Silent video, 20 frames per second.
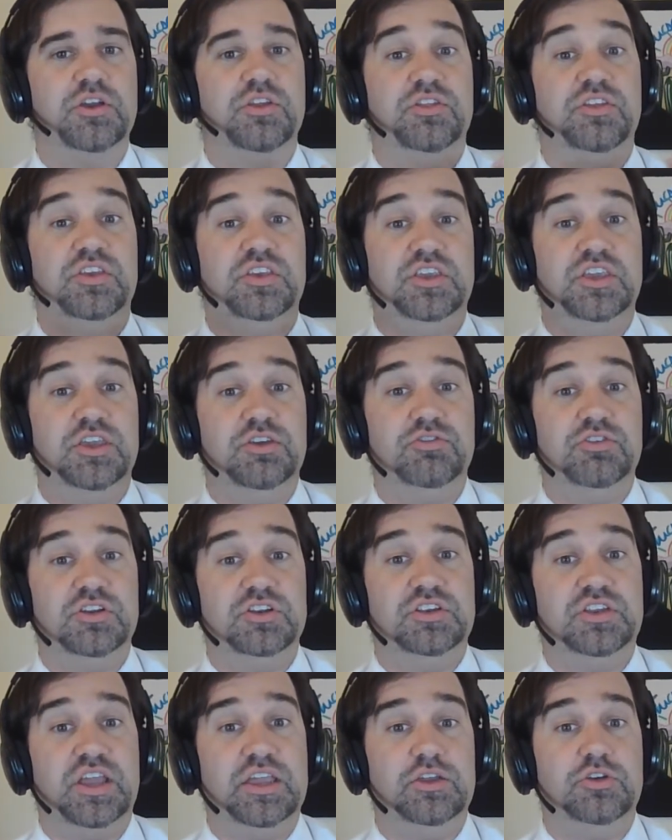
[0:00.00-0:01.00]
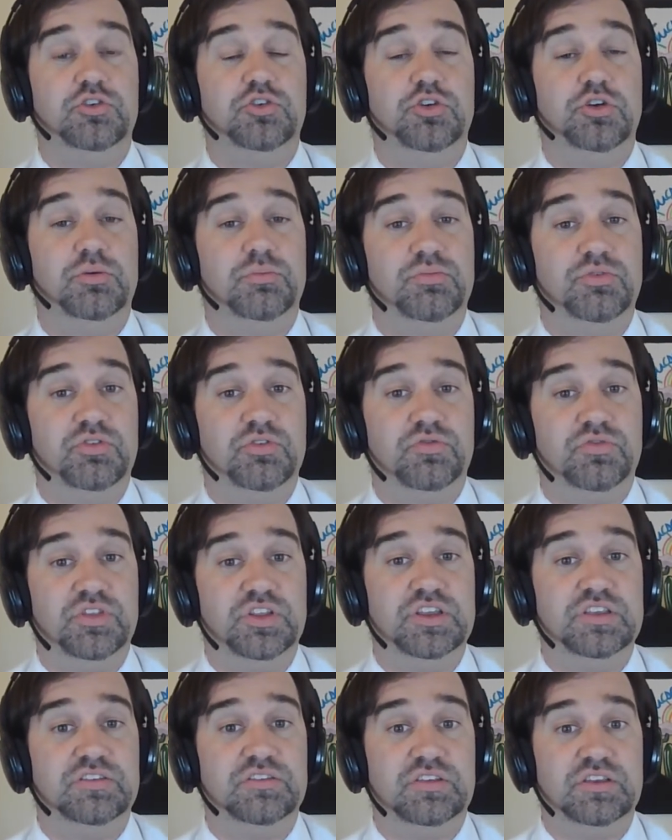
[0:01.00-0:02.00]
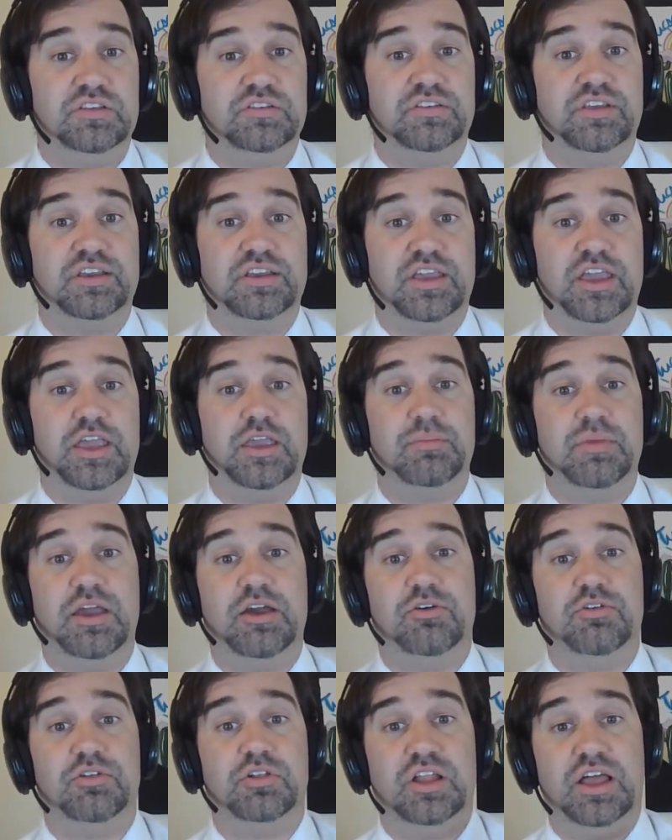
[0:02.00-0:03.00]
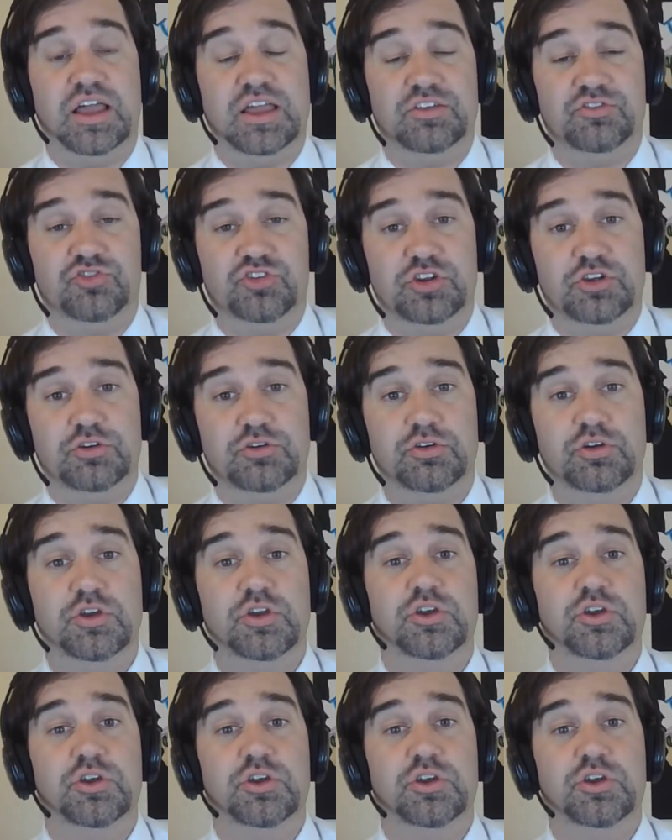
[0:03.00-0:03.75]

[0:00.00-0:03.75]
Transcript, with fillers: the year to date number of listings that came out last year